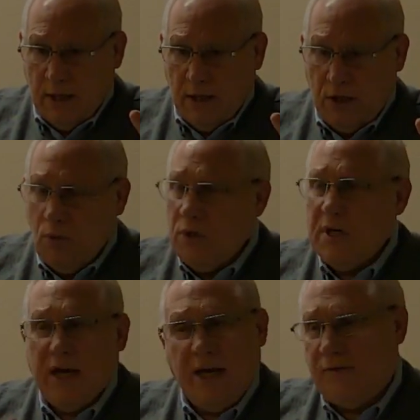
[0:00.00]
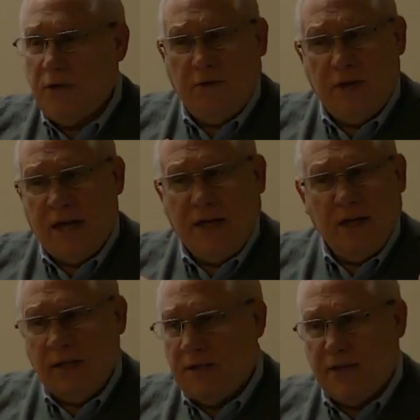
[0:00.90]
you would not have to do that
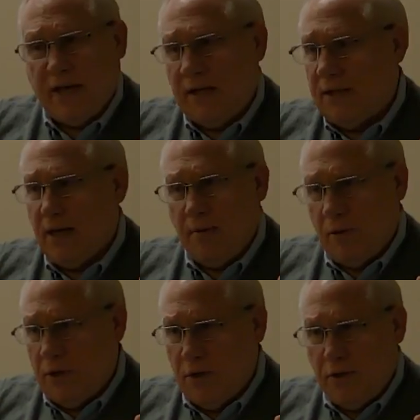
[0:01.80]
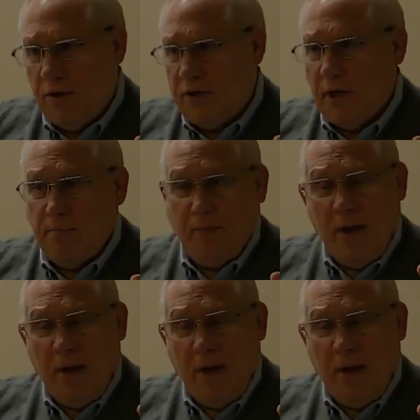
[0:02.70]
again the second time or the third time,